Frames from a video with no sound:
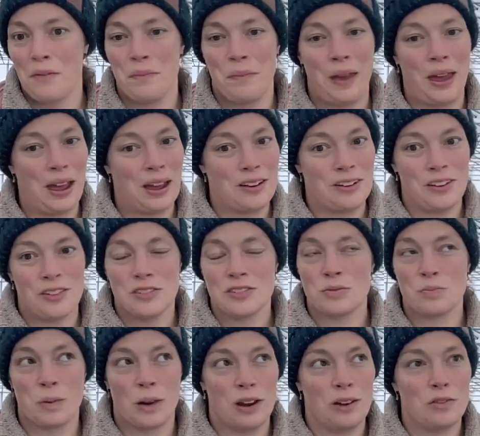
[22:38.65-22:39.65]
Man,
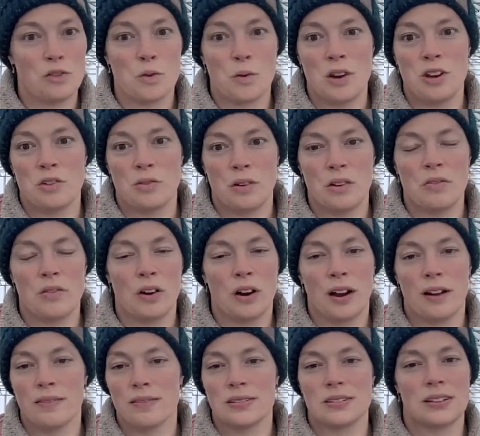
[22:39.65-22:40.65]
spring of 2024,
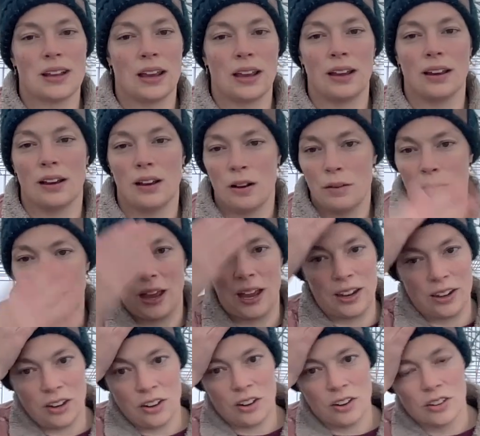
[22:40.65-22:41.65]
I was like, oh
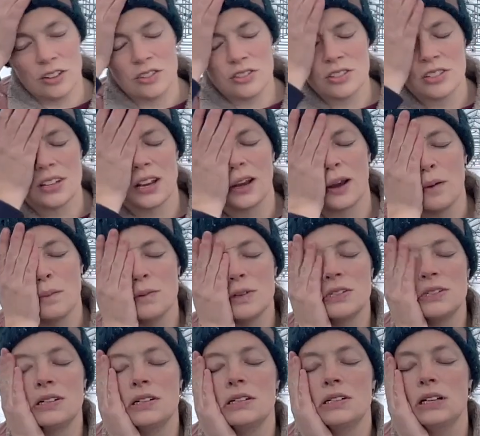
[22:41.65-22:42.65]
man, you know, you're just like
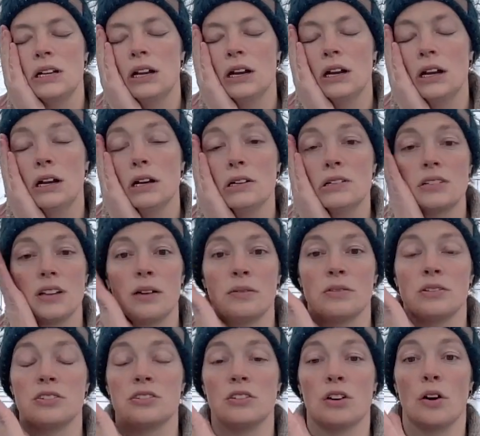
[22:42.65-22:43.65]
almost in tears. I
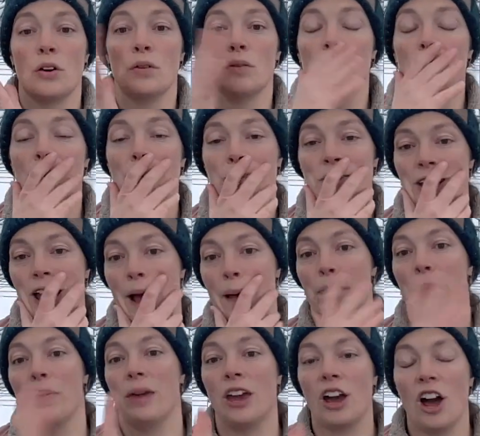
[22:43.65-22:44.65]
was so upset
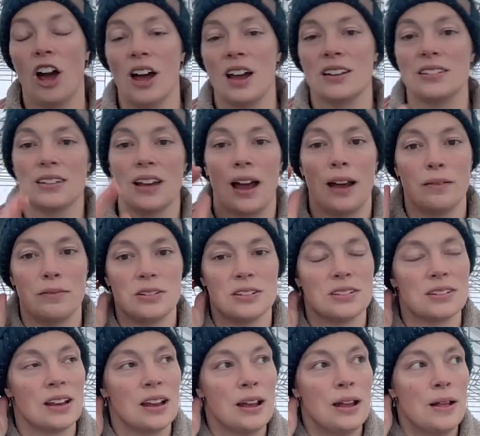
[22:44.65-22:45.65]
because I
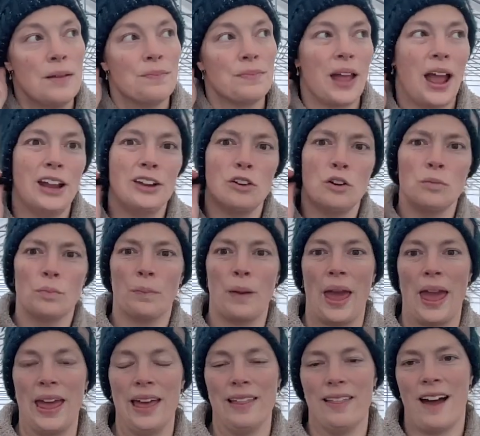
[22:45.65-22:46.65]
don't
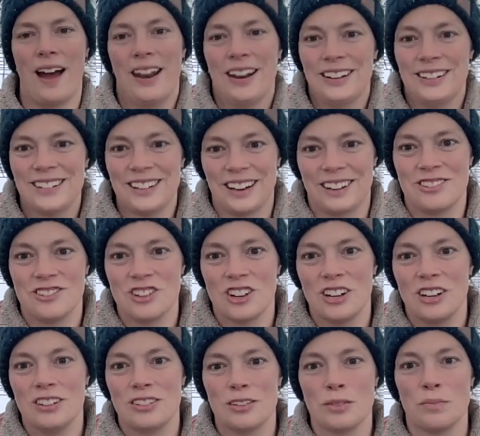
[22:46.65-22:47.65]
pay a lot of
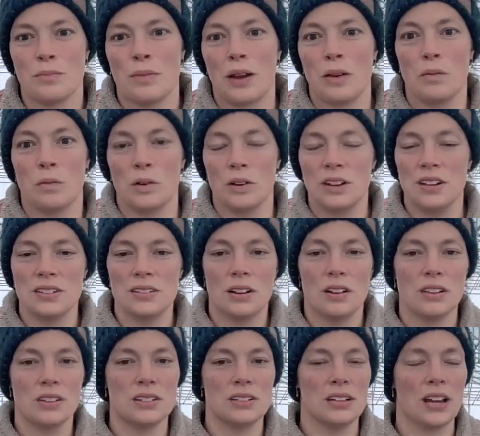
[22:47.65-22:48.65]
attention to my woodies
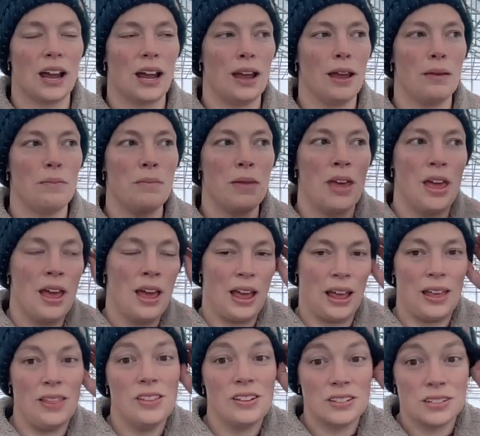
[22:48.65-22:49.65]
all the time
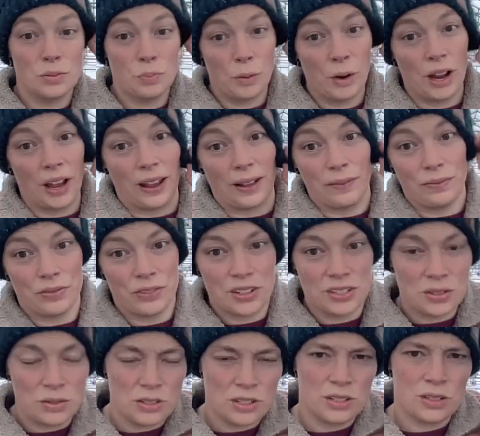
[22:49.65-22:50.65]
in the spring.
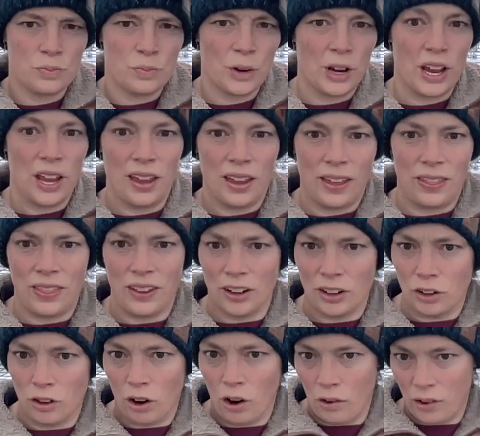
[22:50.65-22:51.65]
This is spring and they're
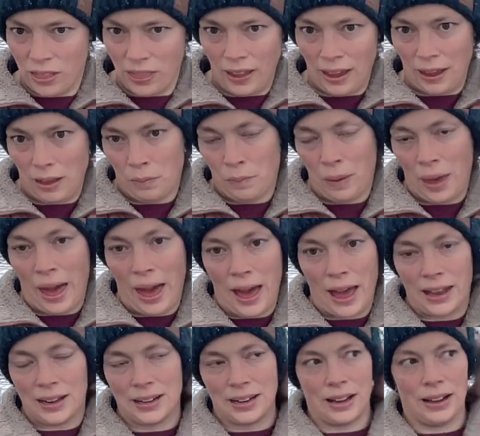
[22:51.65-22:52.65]
growing like
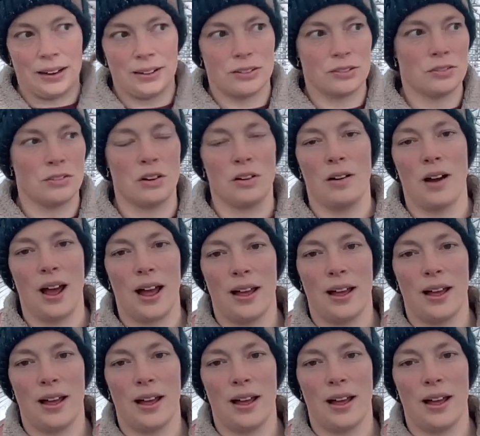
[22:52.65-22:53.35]
mad. I don't know.